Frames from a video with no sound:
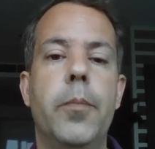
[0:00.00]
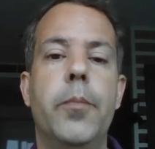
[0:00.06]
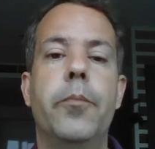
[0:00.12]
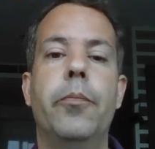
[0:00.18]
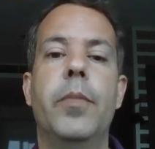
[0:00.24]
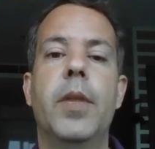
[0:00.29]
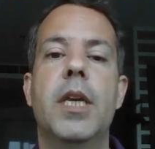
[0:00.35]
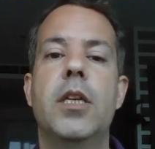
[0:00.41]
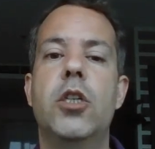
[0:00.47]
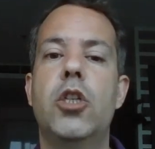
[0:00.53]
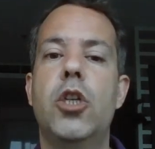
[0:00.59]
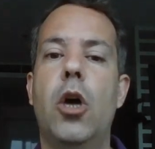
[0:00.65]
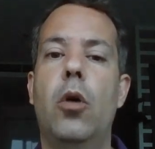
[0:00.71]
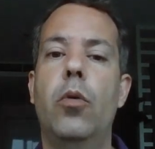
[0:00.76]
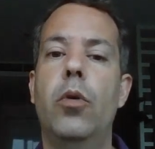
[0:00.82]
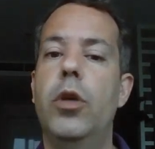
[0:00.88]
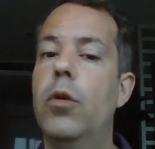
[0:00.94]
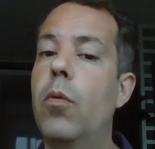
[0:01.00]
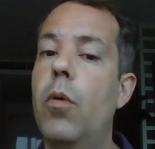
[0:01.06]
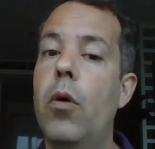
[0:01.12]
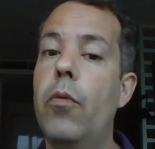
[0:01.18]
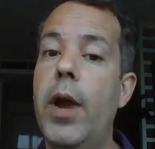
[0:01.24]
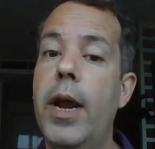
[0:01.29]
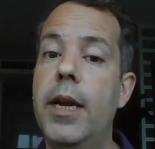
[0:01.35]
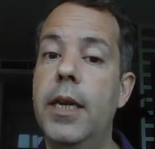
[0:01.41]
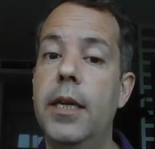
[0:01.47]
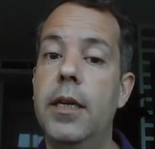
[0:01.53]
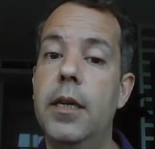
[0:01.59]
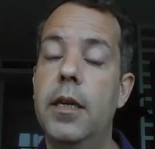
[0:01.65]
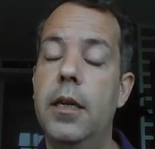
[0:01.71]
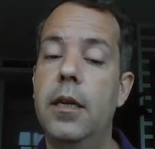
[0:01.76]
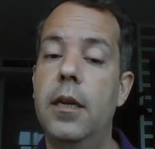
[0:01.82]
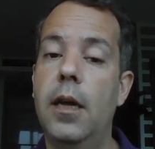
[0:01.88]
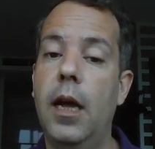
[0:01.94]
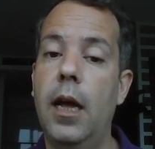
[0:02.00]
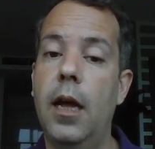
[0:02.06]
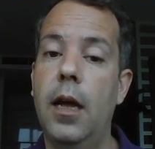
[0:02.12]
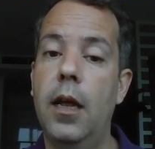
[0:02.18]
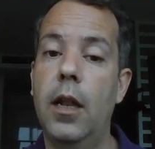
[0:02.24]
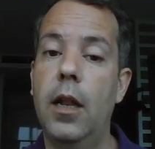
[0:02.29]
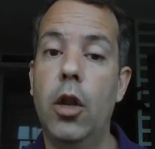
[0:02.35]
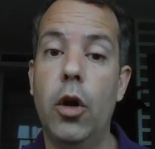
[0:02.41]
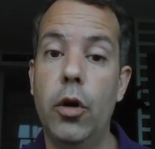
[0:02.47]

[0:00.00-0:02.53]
So you already learned